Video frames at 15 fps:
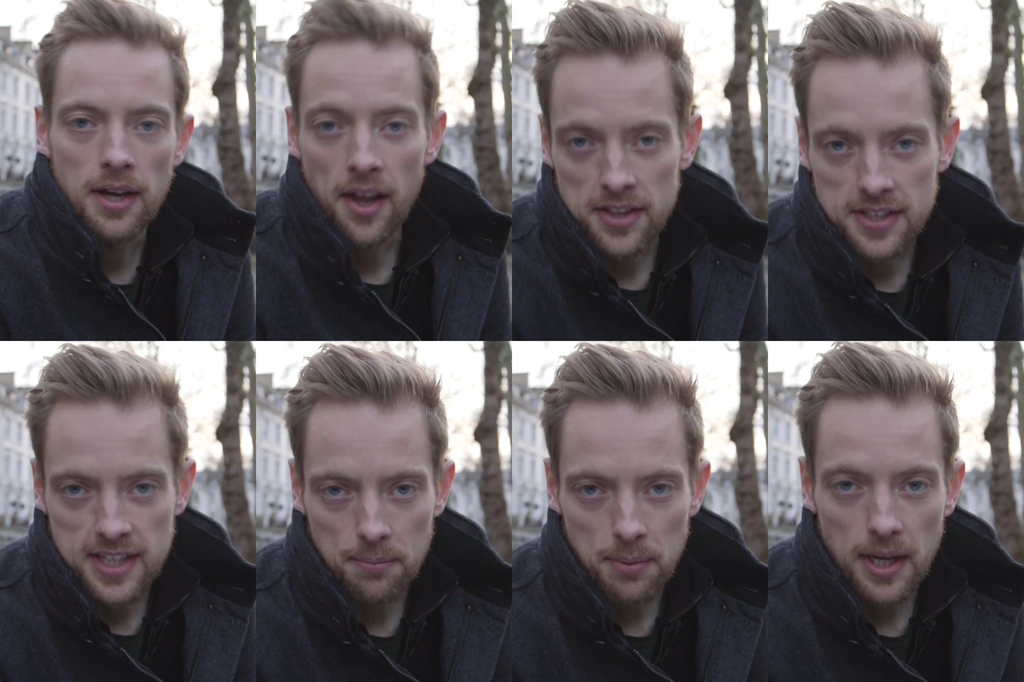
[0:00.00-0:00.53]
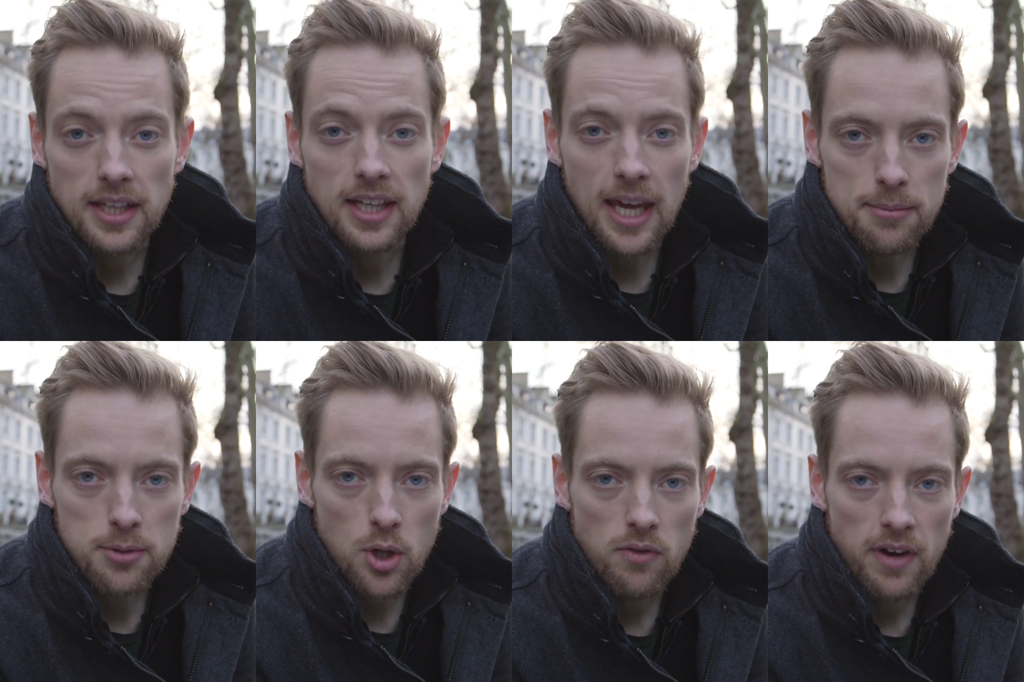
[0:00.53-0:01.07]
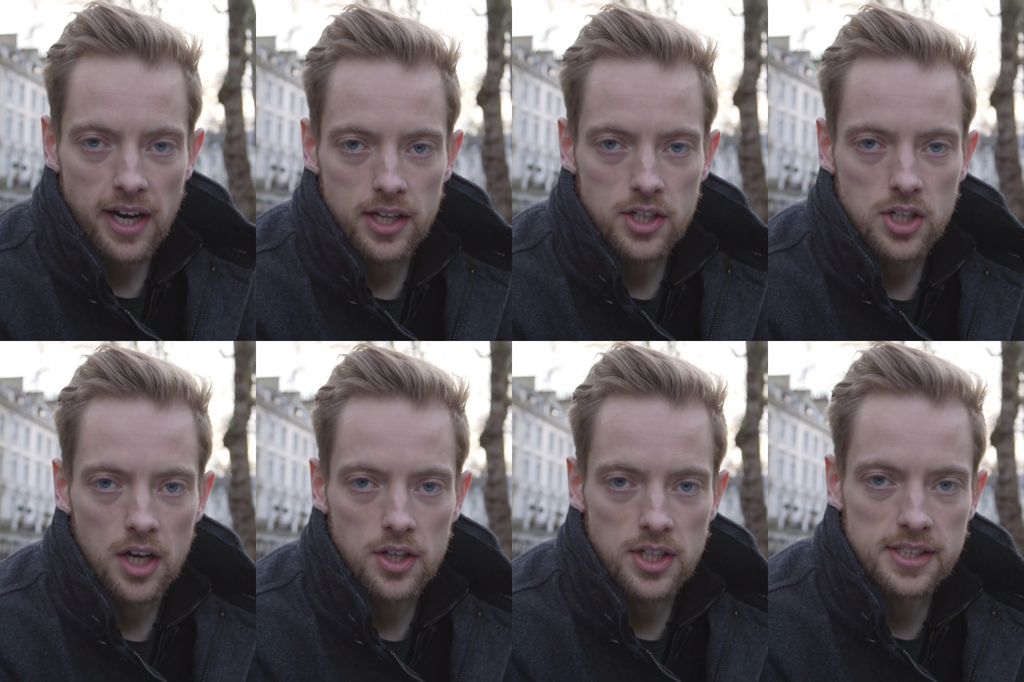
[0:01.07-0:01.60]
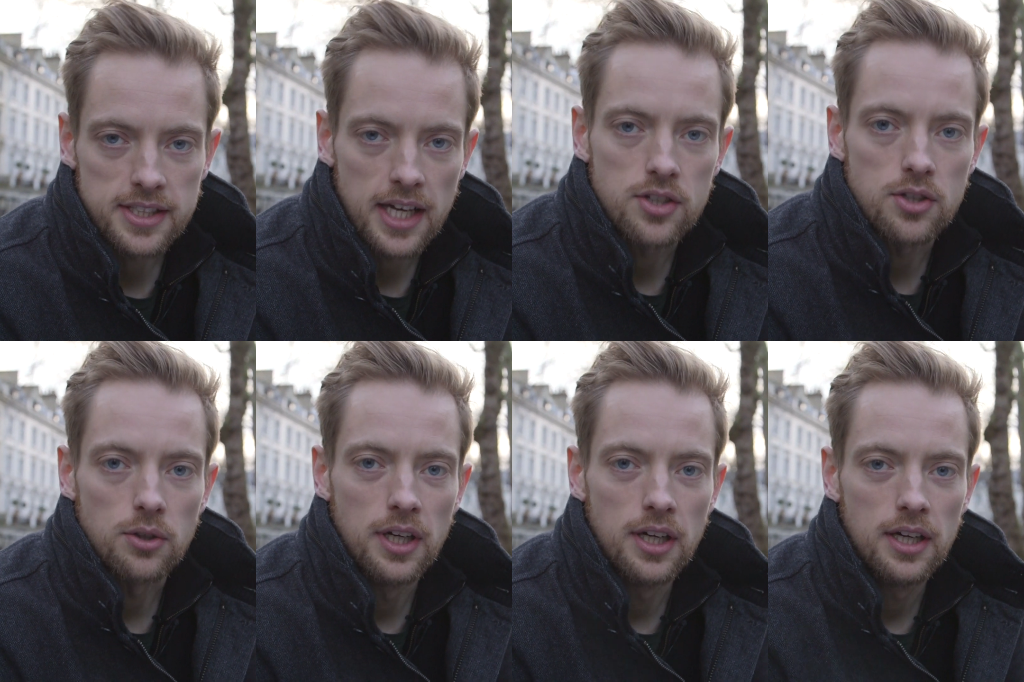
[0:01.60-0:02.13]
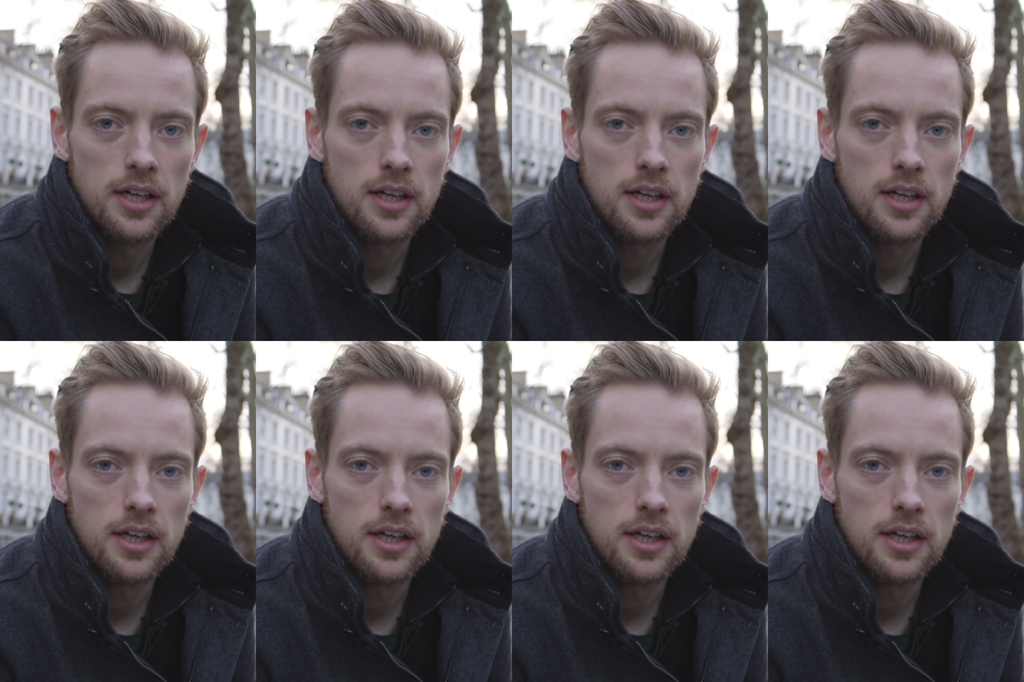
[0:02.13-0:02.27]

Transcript: Another tip, keep to a regular charging schedule.